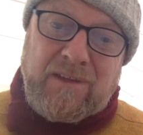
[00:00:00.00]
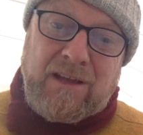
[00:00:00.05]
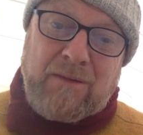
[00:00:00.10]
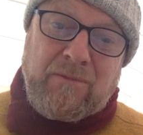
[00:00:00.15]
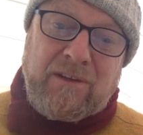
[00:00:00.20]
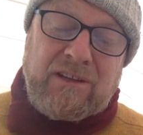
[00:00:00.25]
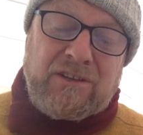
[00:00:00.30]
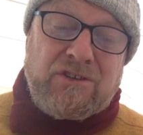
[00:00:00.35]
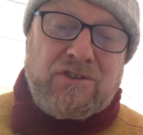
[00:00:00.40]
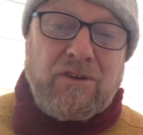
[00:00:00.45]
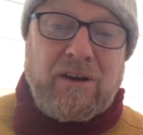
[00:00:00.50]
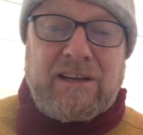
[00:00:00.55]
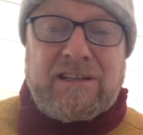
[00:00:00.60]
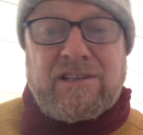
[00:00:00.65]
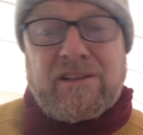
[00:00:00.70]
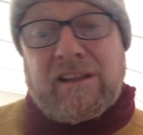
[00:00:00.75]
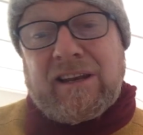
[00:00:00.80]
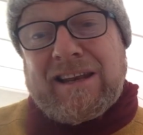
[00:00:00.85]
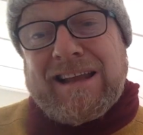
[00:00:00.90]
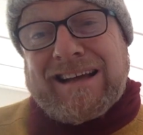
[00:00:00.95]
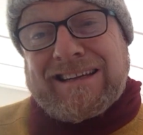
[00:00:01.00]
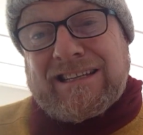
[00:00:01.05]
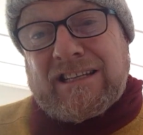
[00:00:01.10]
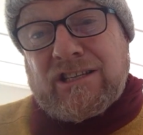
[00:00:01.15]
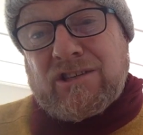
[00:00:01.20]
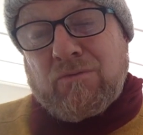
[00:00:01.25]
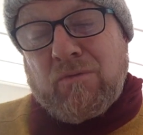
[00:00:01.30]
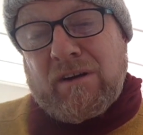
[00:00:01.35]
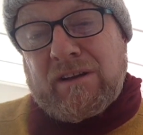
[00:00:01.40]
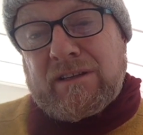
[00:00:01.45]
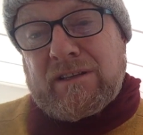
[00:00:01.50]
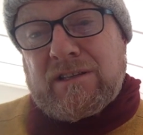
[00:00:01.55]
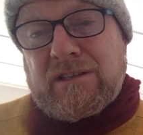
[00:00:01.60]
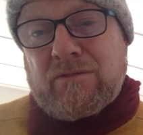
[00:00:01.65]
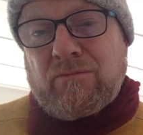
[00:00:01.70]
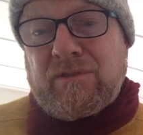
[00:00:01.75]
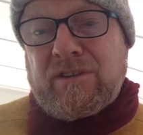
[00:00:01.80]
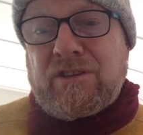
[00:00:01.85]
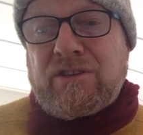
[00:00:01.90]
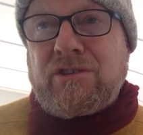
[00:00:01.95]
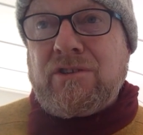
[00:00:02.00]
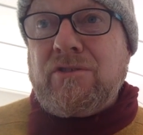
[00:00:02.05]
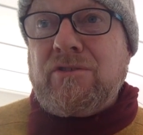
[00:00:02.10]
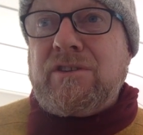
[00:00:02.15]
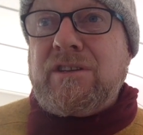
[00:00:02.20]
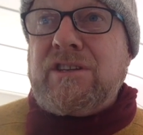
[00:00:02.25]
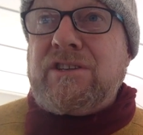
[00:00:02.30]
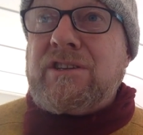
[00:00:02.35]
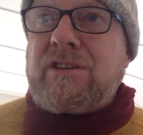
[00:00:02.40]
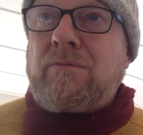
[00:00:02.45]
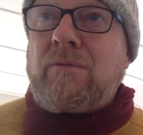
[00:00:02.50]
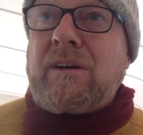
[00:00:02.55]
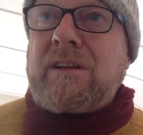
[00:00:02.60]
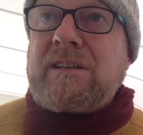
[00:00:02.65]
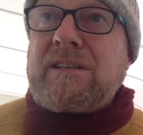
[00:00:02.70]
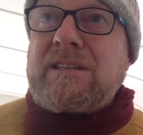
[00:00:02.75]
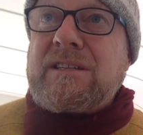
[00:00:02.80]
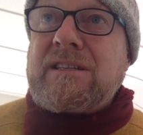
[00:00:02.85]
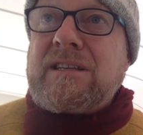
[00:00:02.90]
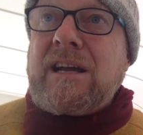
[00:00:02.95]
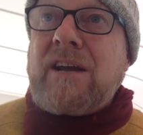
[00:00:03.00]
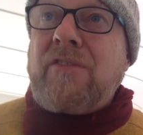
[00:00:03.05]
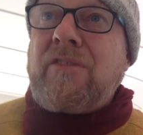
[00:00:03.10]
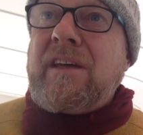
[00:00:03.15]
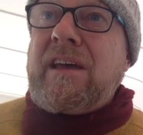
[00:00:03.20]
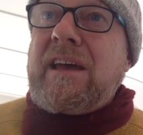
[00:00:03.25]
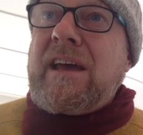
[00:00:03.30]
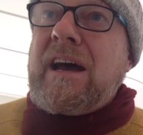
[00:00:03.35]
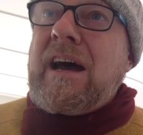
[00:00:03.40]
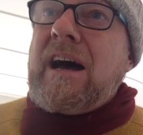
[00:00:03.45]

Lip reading: and we can try and do the lattice ones with the 2-digit ones. Now there